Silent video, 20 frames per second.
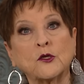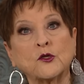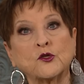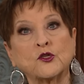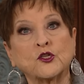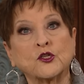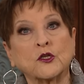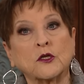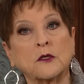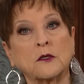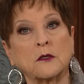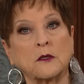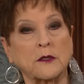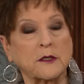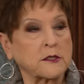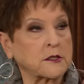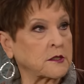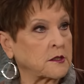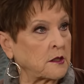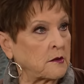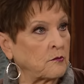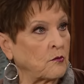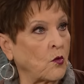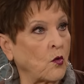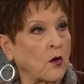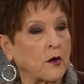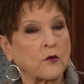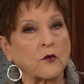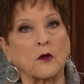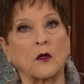You should listen
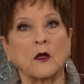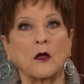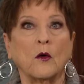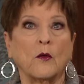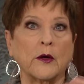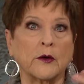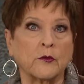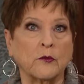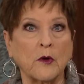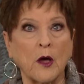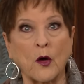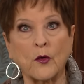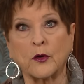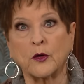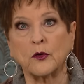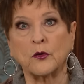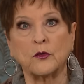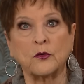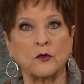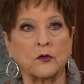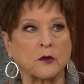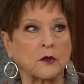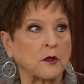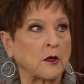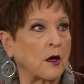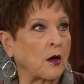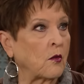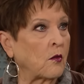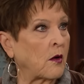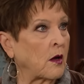more. You can go on Roku. You can
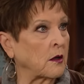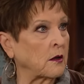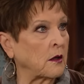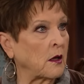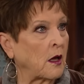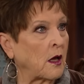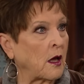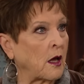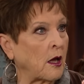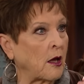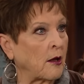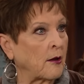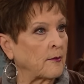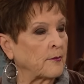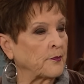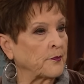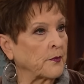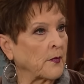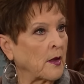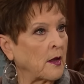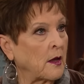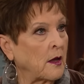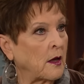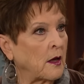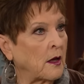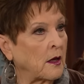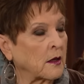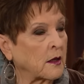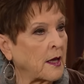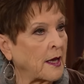go on um,
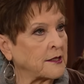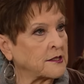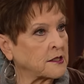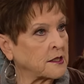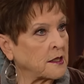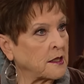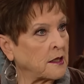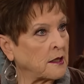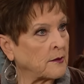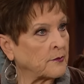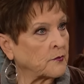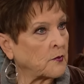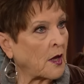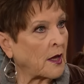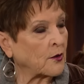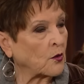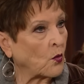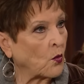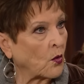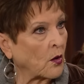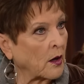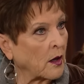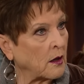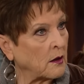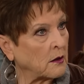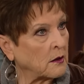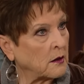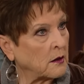uh, kcm.org.